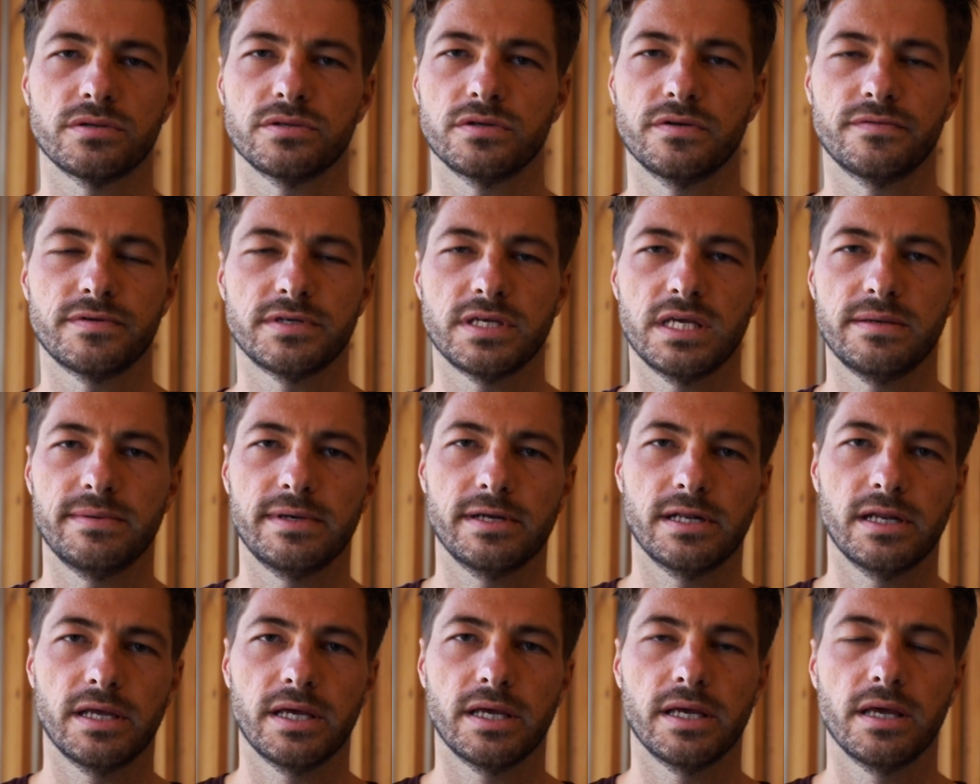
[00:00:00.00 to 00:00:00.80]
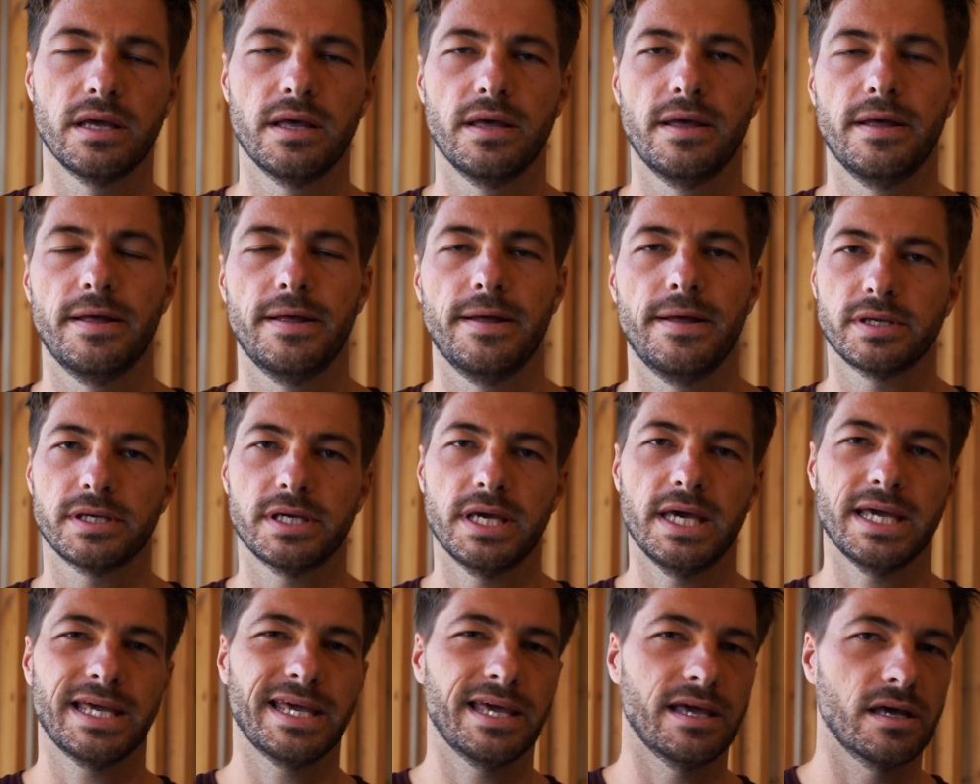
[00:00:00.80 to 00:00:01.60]
sort of seemingly
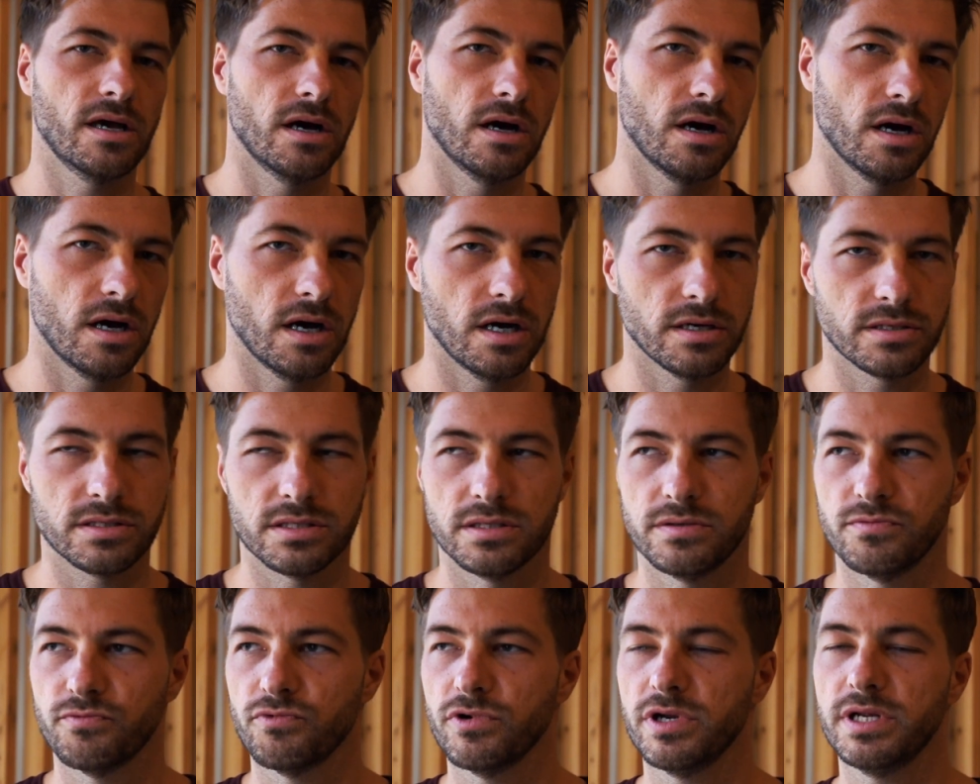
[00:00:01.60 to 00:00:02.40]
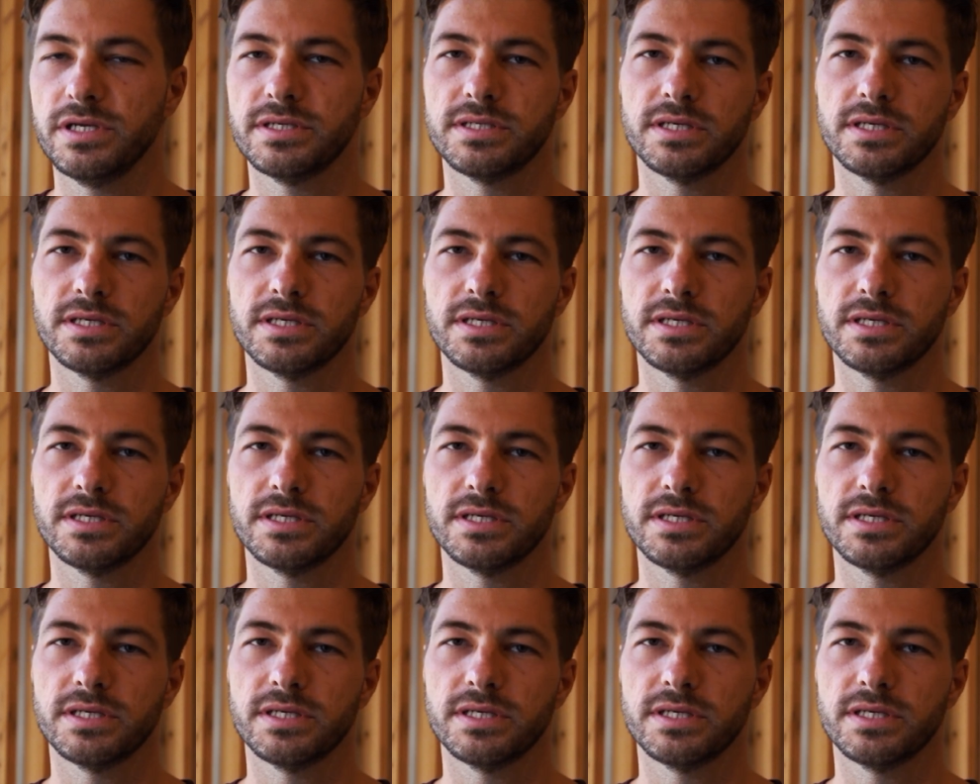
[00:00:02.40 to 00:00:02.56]
kicking ass and really